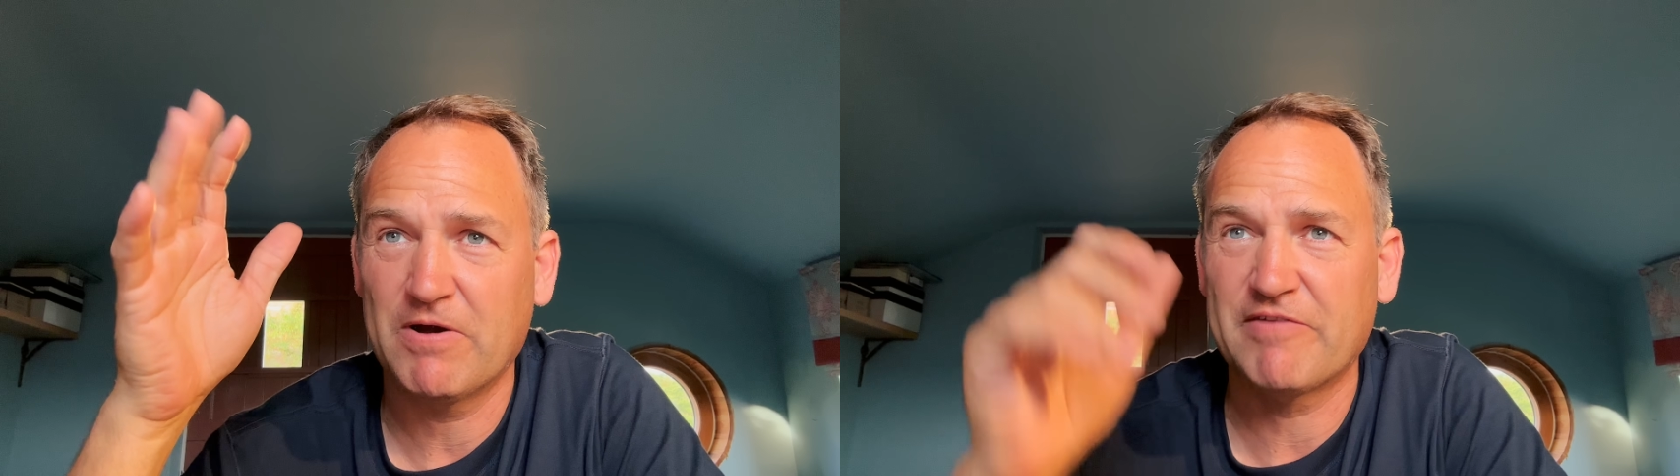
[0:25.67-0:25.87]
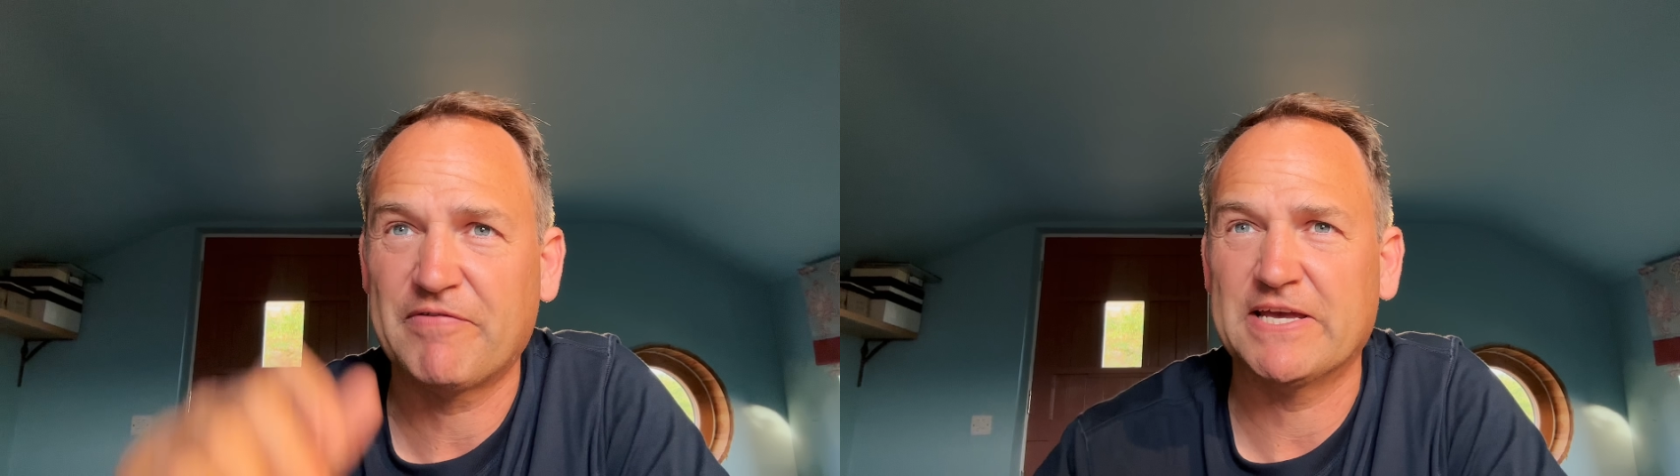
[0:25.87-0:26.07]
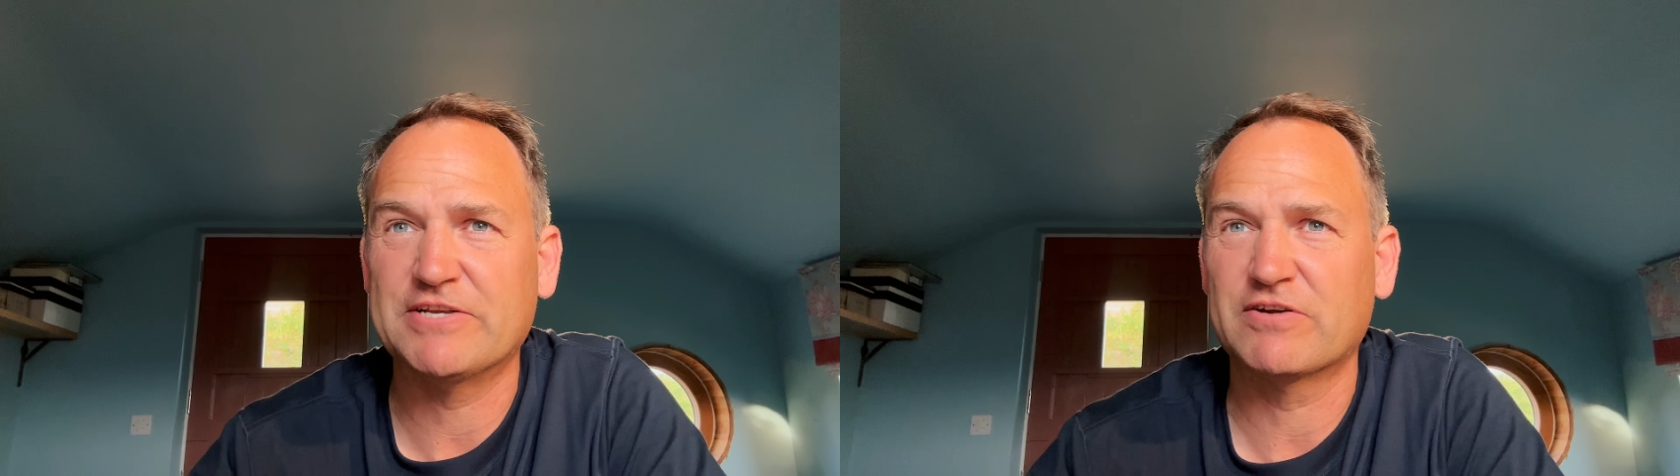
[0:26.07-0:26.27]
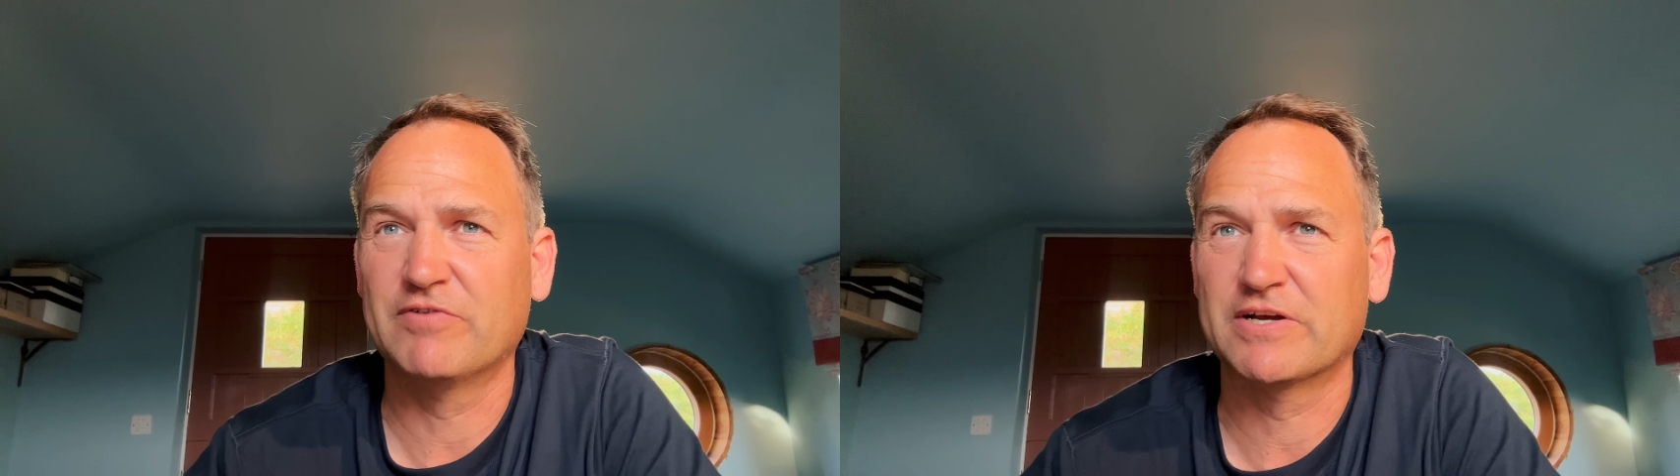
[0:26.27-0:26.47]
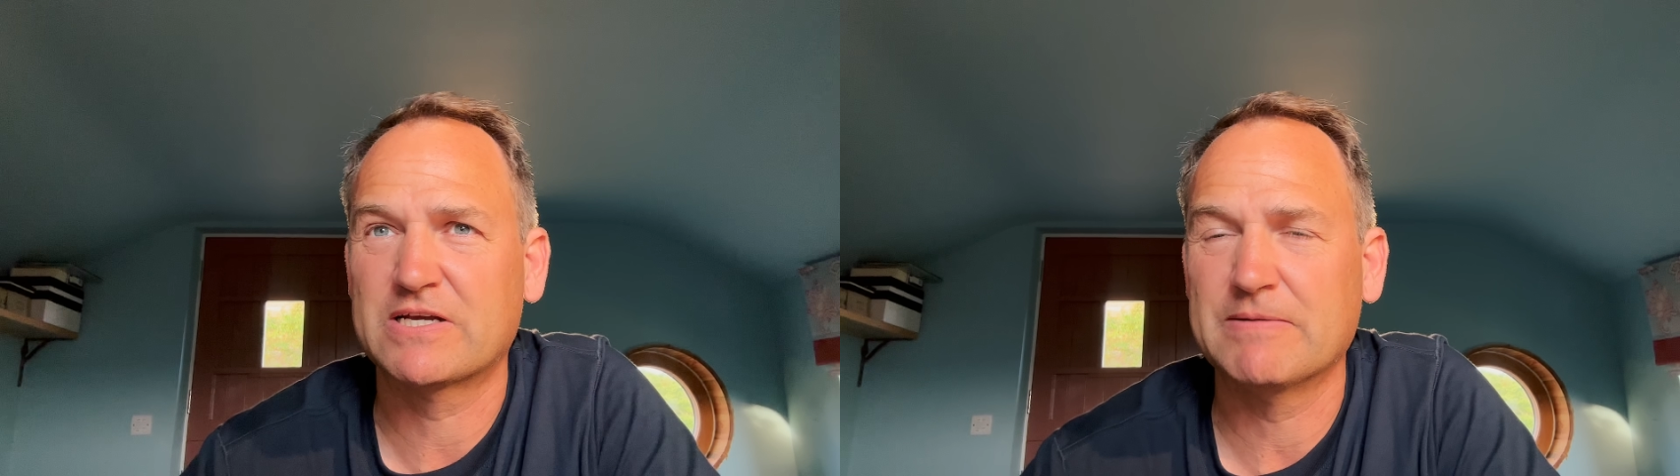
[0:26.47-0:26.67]
the fact he'd driven
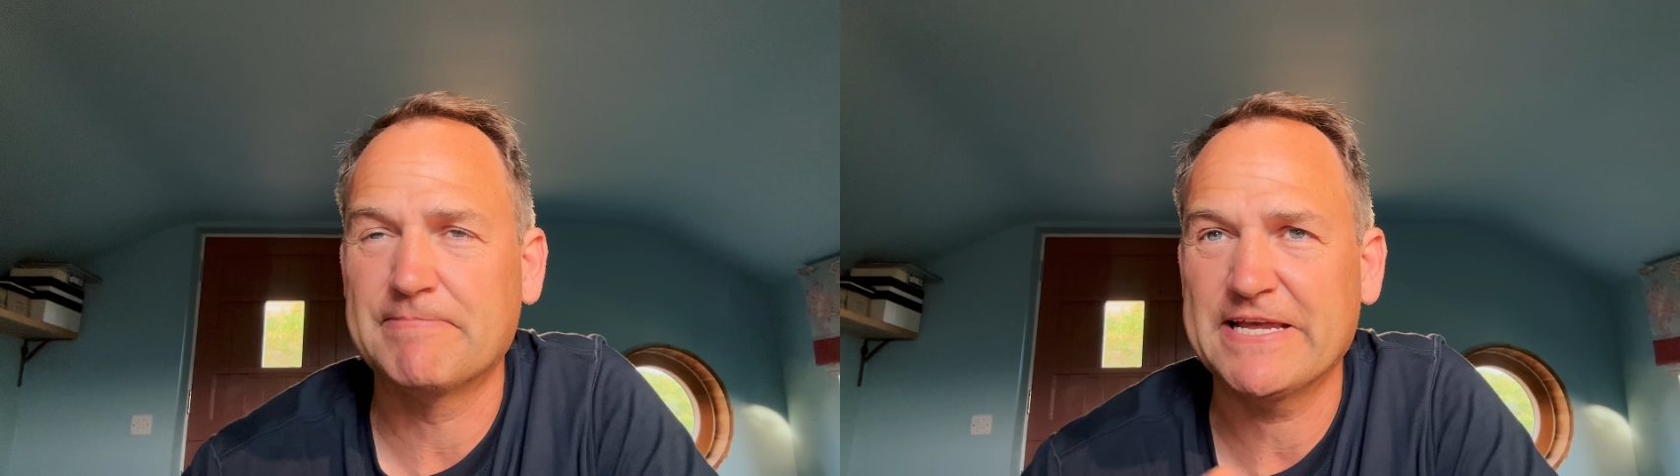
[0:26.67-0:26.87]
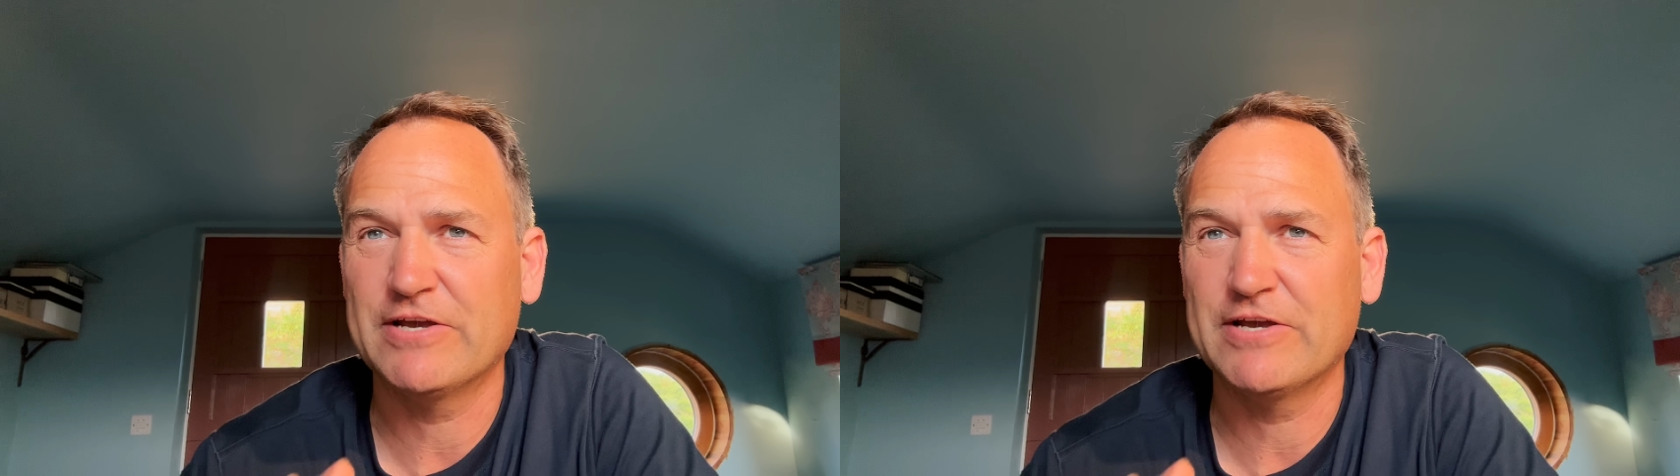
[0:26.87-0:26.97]
like a complete